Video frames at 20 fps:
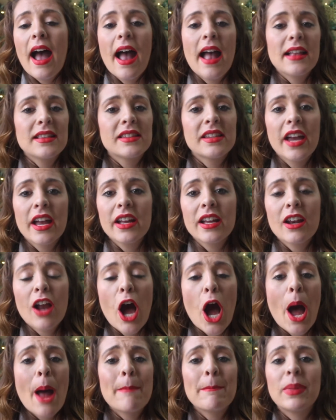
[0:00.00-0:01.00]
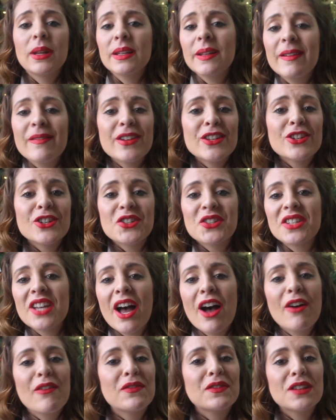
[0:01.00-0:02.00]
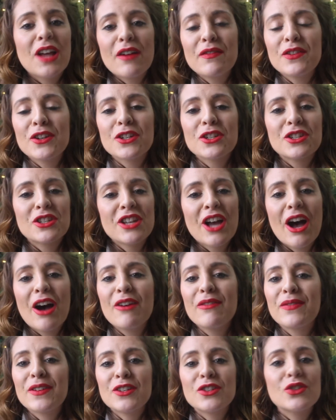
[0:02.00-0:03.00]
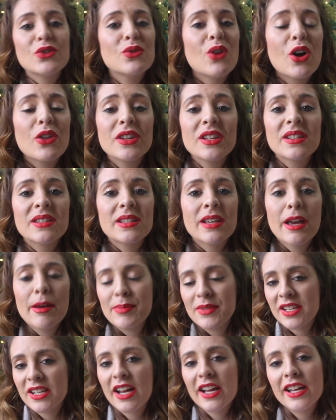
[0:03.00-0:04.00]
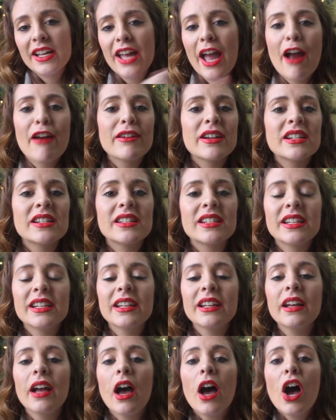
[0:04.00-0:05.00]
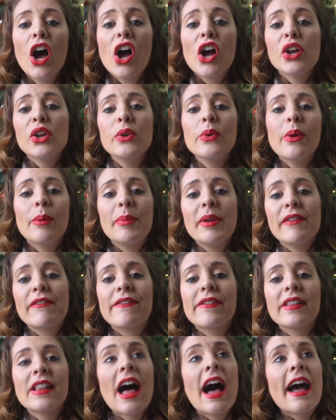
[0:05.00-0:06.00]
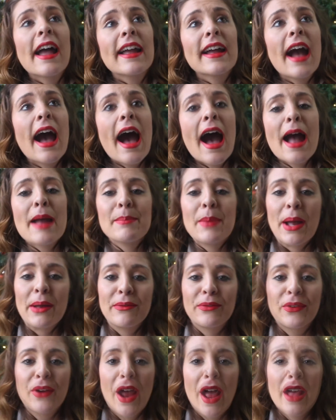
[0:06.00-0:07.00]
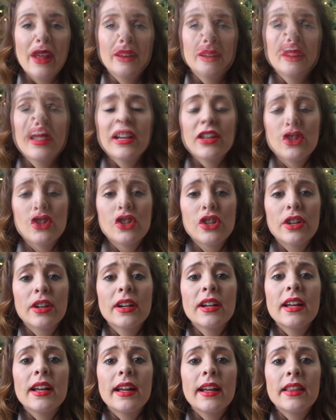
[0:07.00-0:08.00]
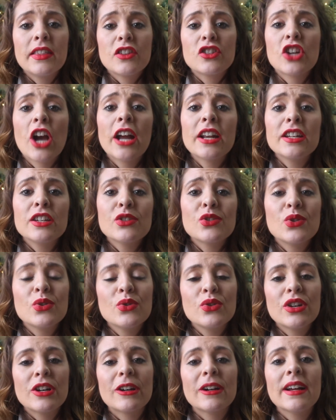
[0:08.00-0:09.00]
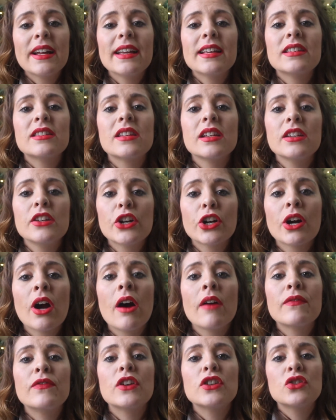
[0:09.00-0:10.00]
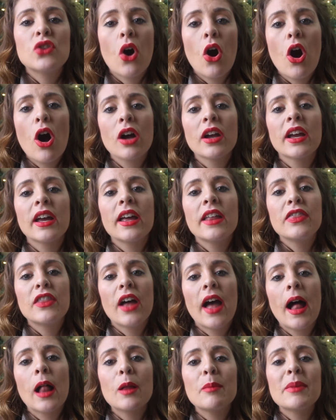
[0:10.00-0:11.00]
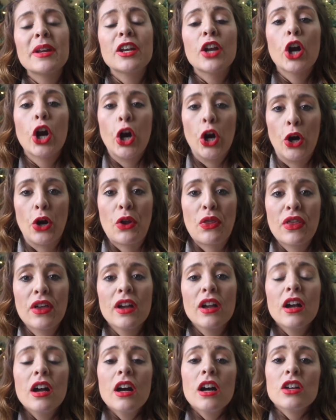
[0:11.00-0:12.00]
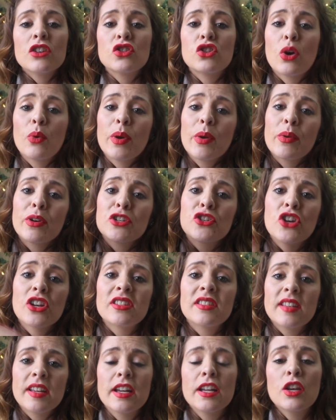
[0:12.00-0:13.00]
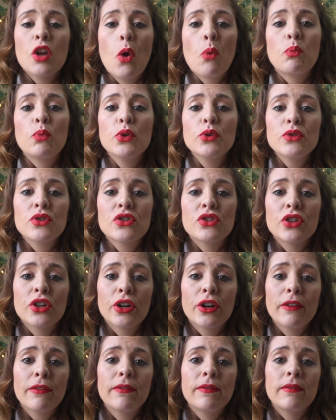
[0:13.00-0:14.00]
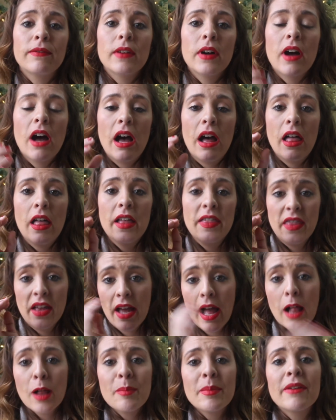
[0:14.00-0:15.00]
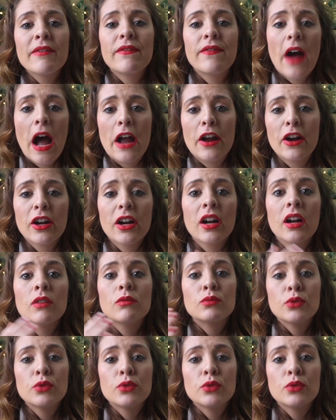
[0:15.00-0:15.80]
and take it on, believe in yourself, love yourself, and do all these tips, and I guarantee you will be flying high, my friend. Oh. Next year, and Chinese New Year, is the year of the dog and the element earth. So we were just in rooster, in the element fire